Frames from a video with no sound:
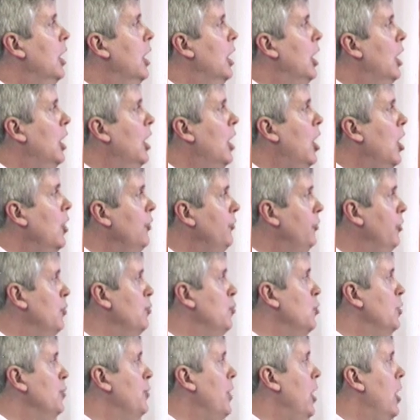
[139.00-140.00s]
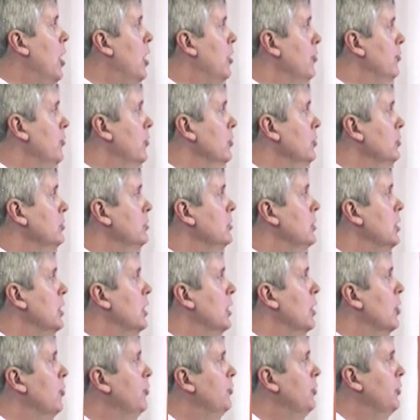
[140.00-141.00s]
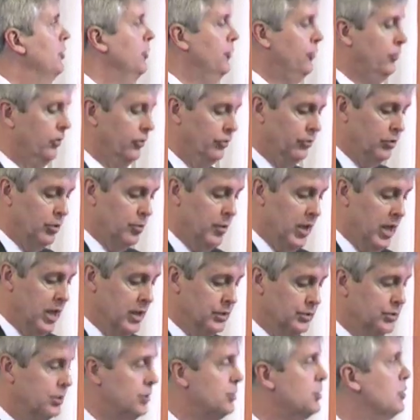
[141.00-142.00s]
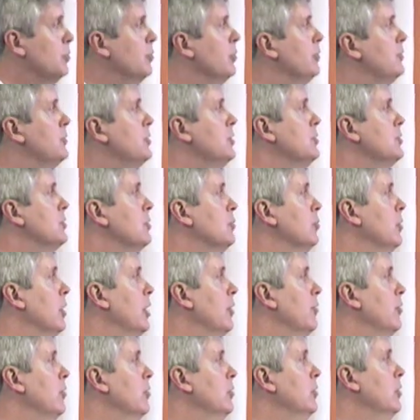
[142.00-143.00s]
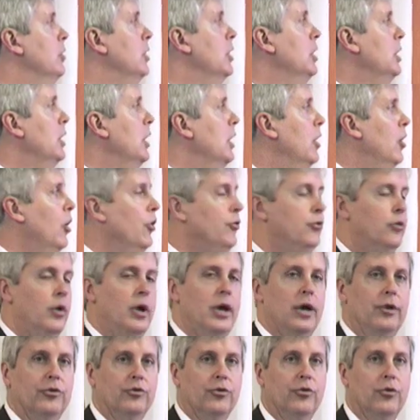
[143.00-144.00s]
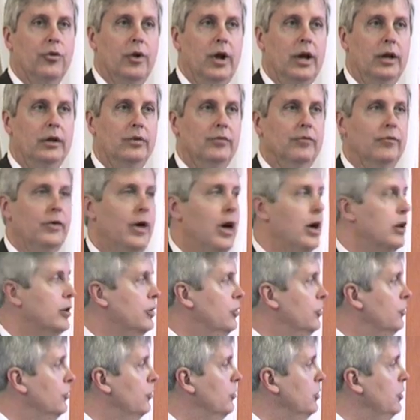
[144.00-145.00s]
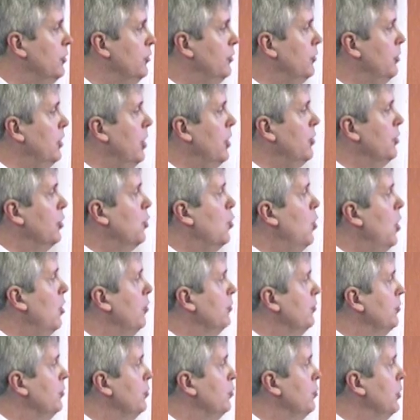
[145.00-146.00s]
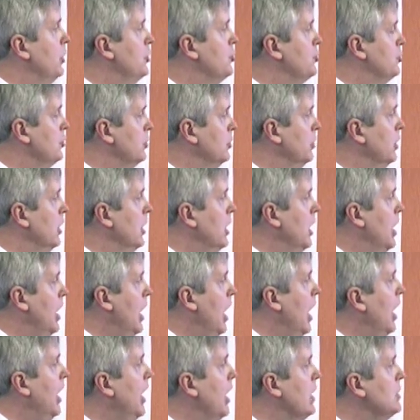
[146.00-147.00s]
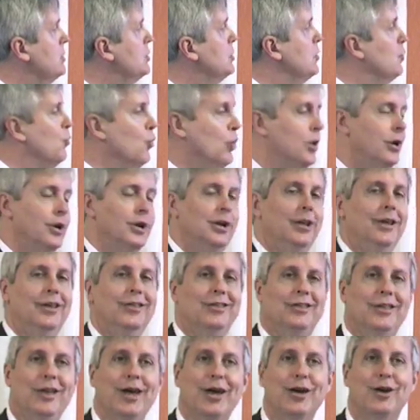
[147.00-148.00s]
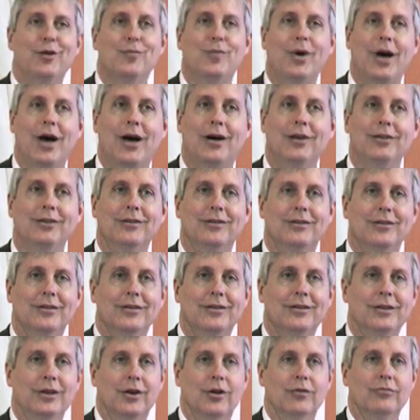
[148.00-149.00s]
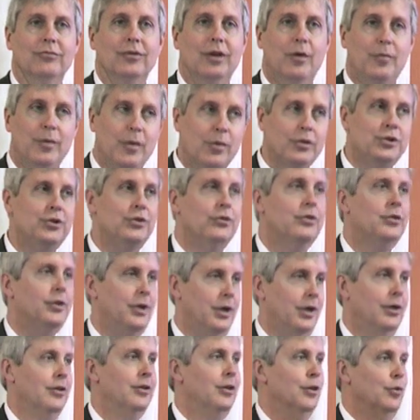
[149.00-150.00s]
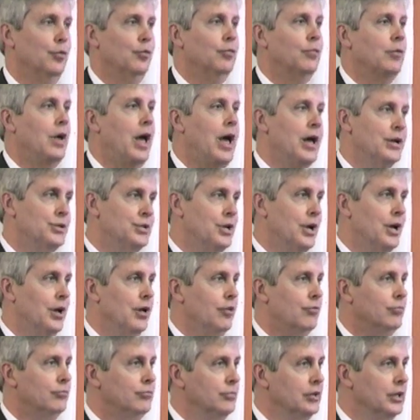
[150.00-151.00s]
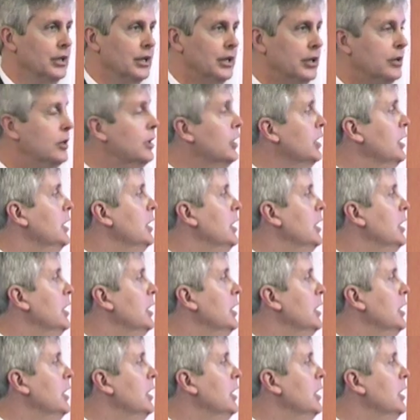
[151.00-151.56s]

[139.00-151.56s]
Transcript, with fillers: Uh, also more powerful, goes to the system and system of system level, and also has great values. And this is another quote from Richard. I asked him what did he think about, you know, tell me what you think, you know, agile, lean,